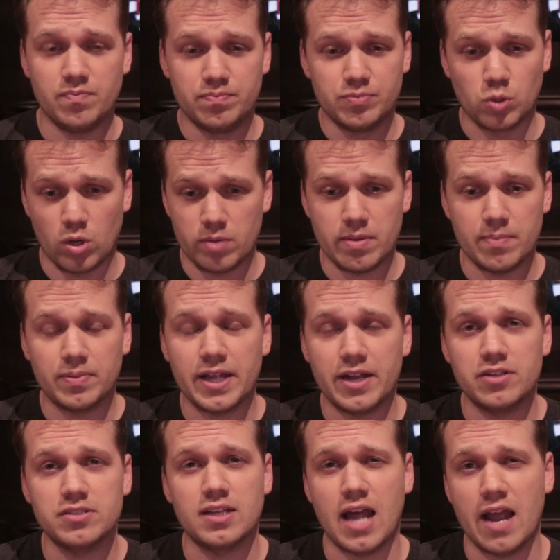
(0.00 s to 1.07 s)
tournament
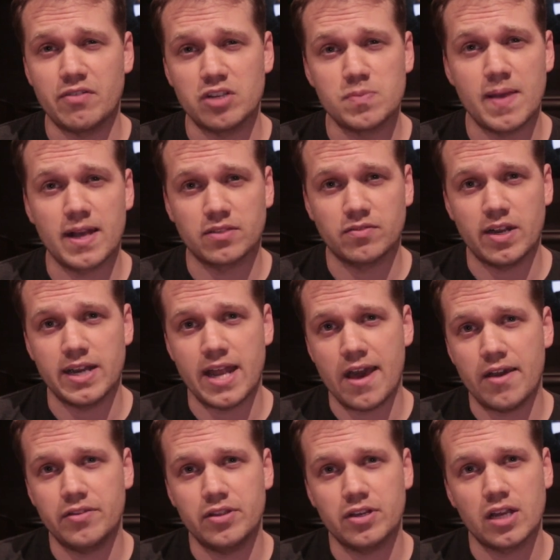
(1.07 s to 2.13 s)
players that I respect right
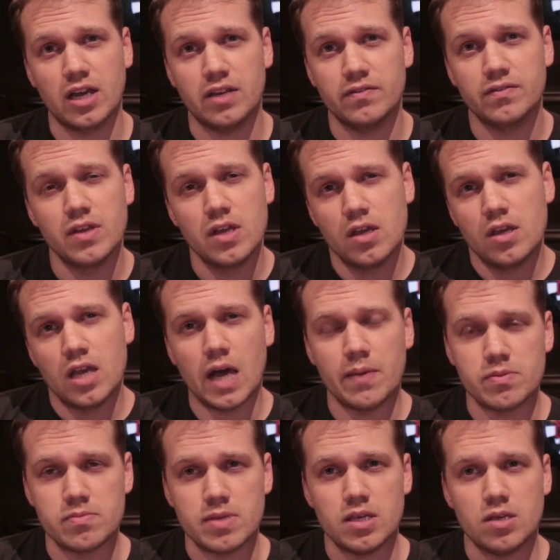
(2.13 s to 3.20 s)
now, and they're kind of
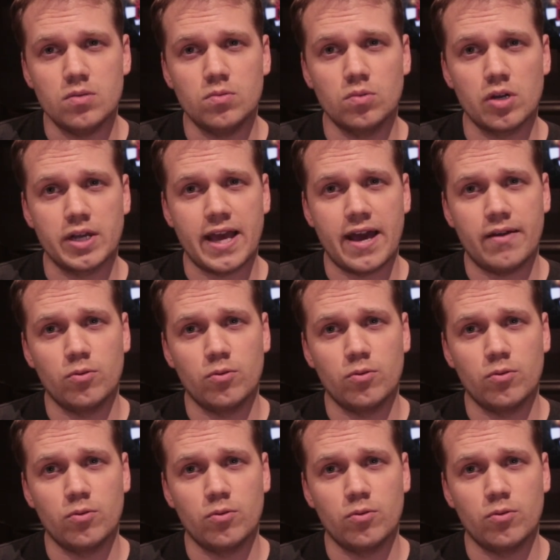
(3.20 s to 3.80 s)
helping me work